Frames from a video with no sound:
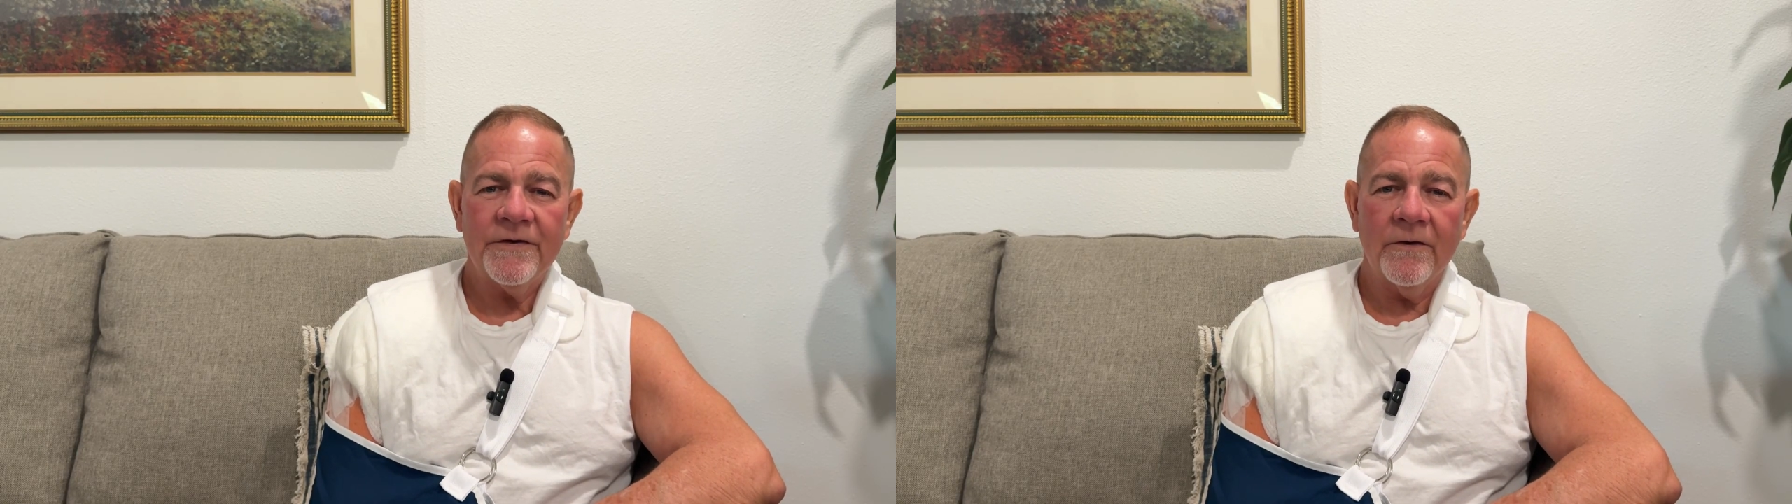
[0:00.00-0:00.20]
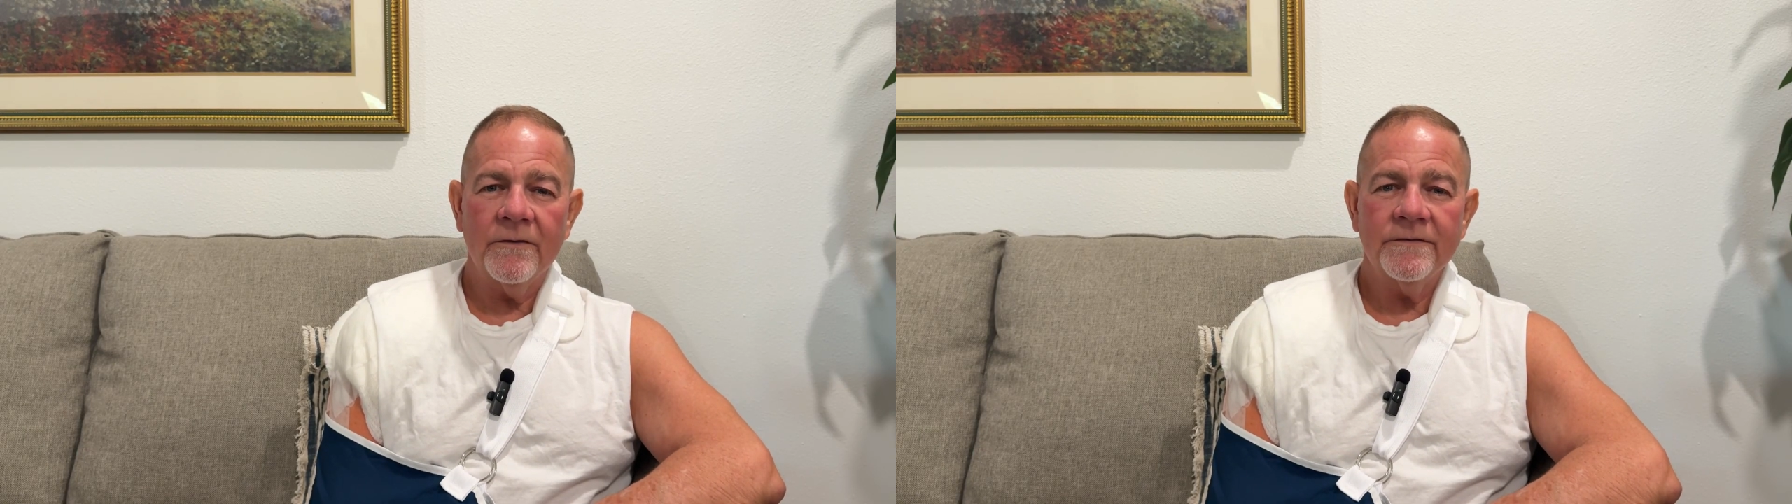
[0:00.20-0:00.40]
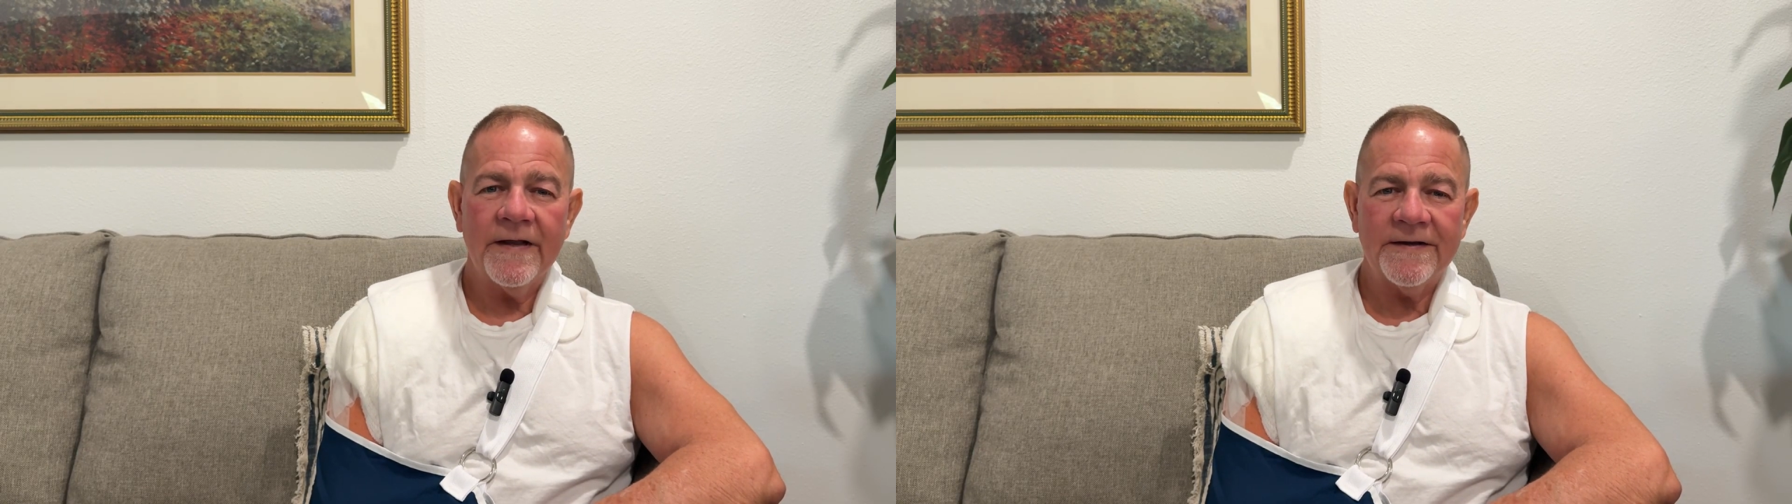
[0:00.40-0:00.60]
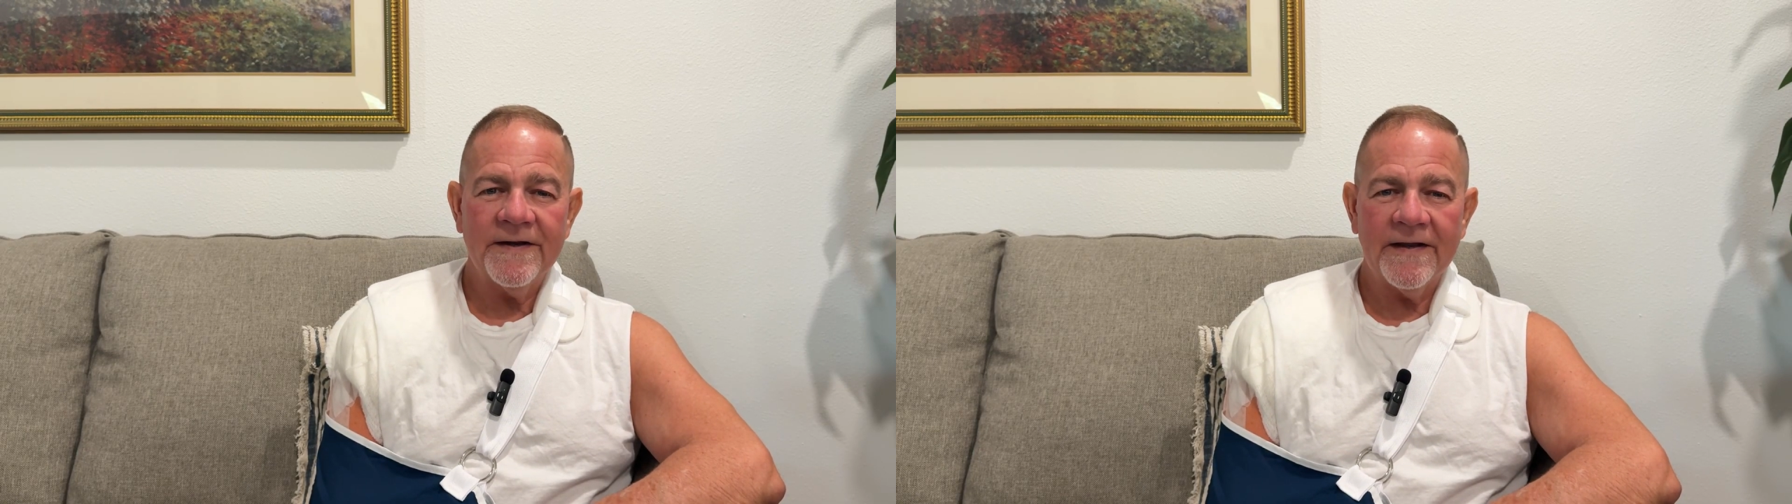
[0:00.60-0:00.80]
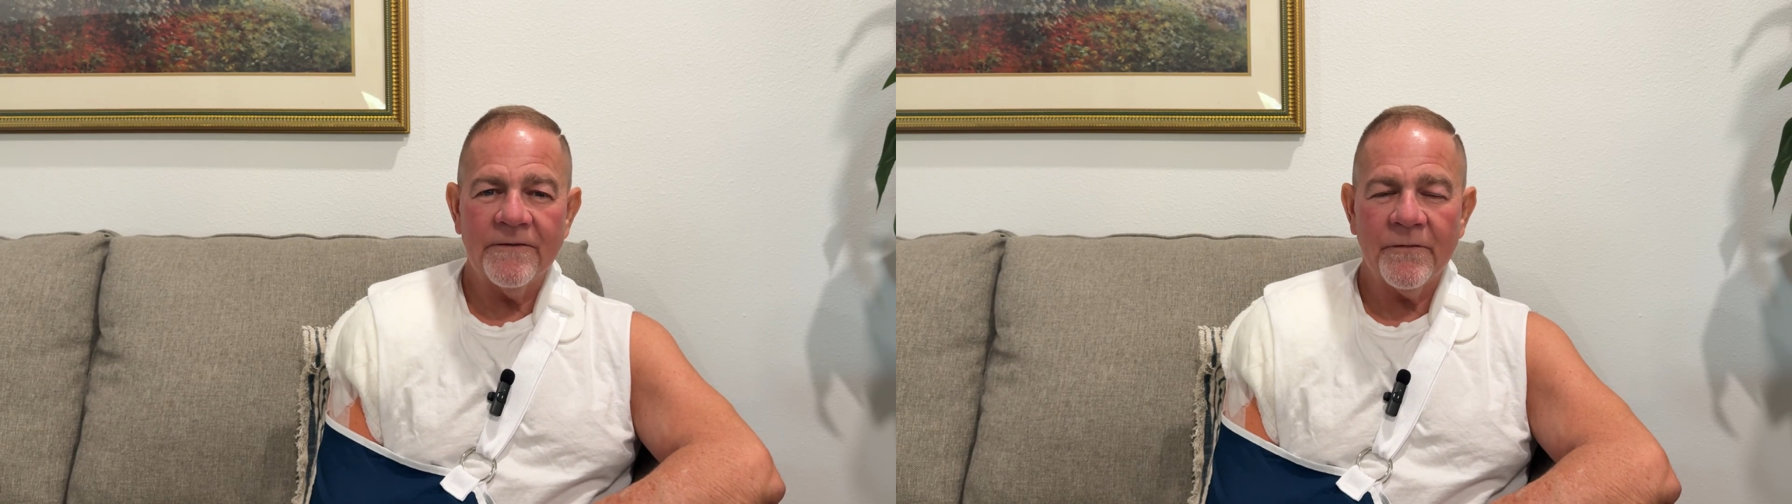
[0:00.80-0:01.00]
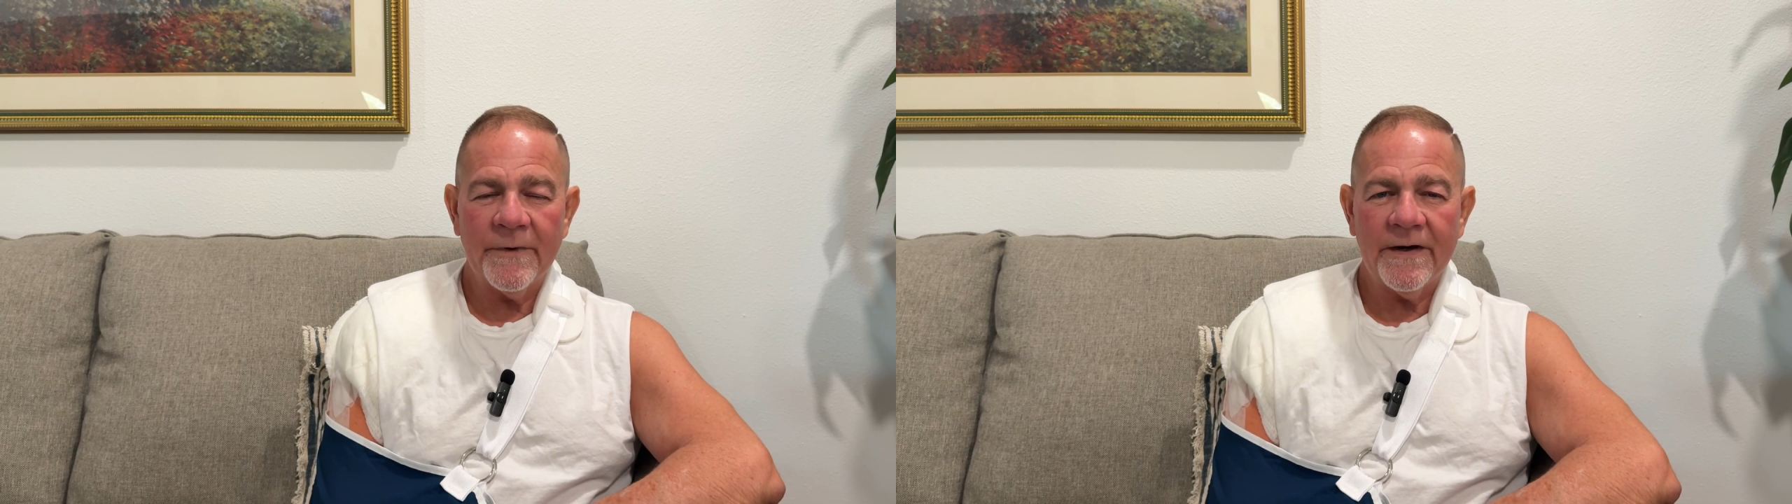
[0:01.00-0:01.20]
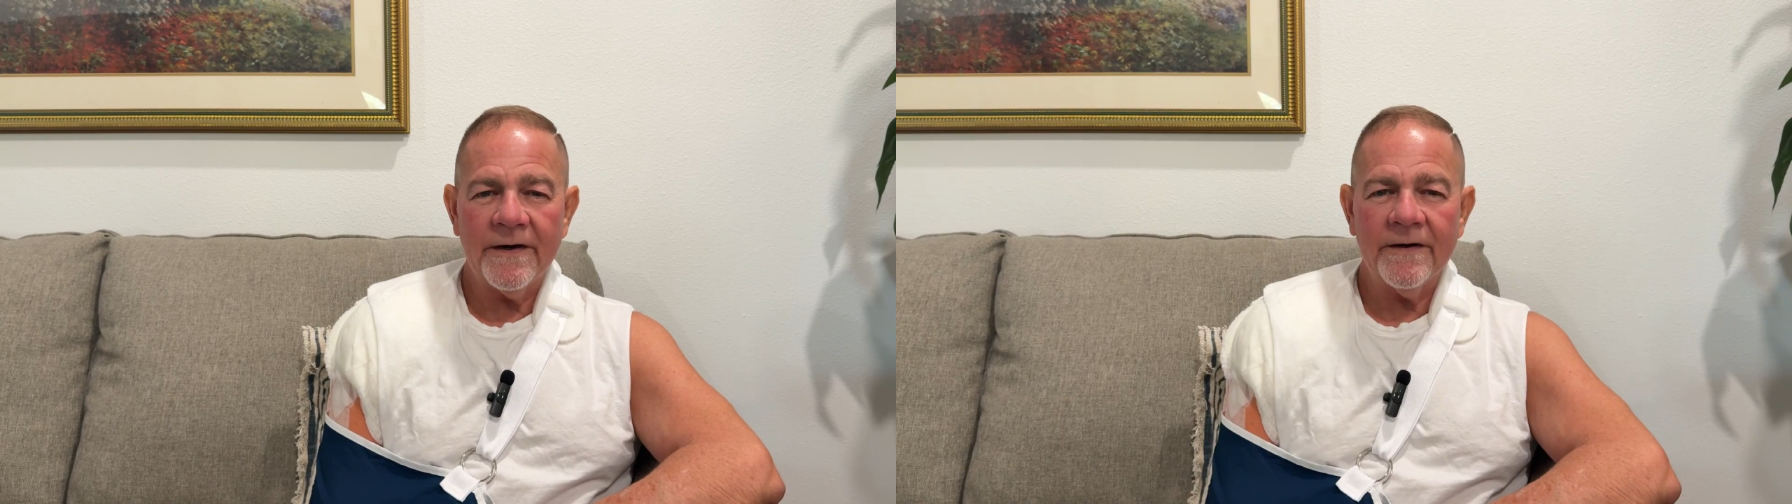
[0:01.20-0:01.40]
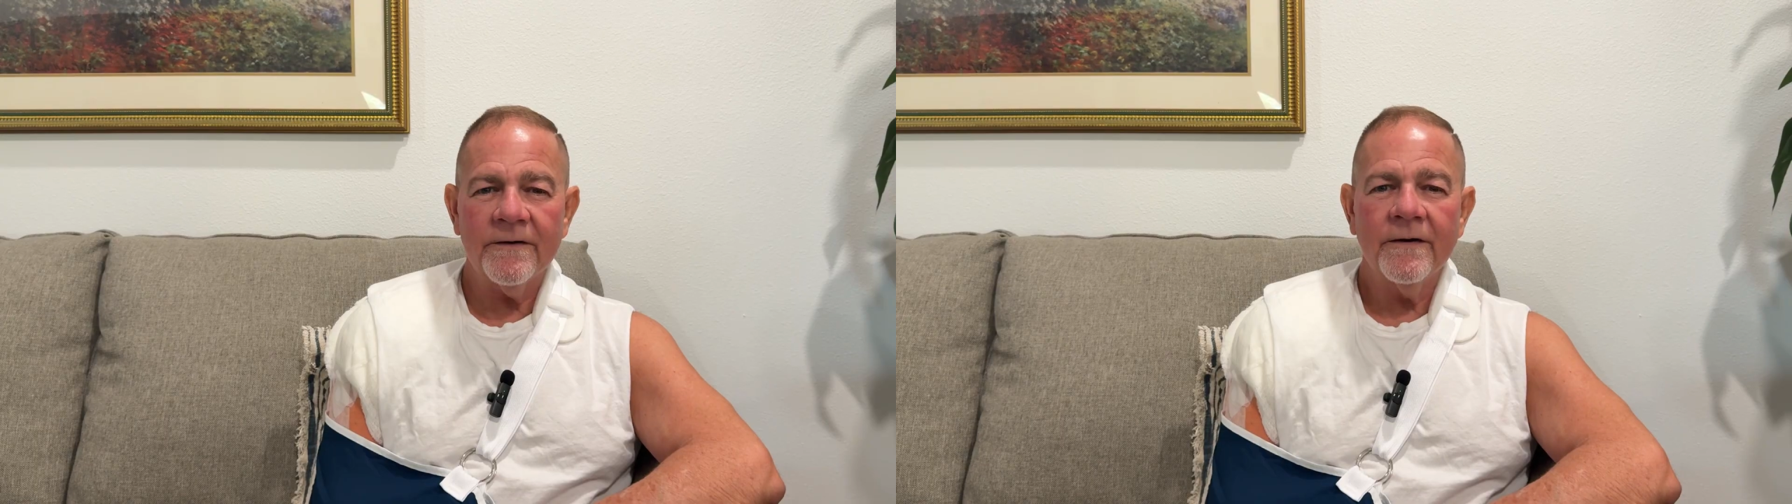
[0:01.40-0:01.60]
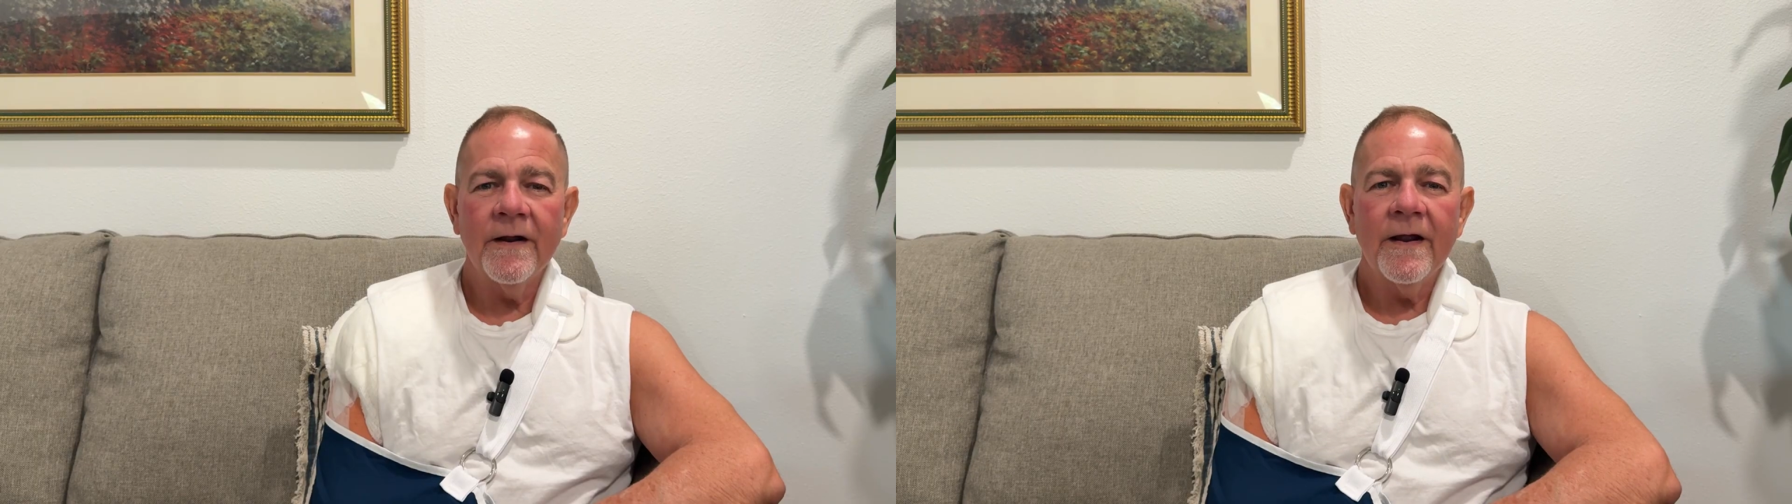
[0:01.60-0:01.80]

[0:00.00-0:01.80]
So thanks again for being here,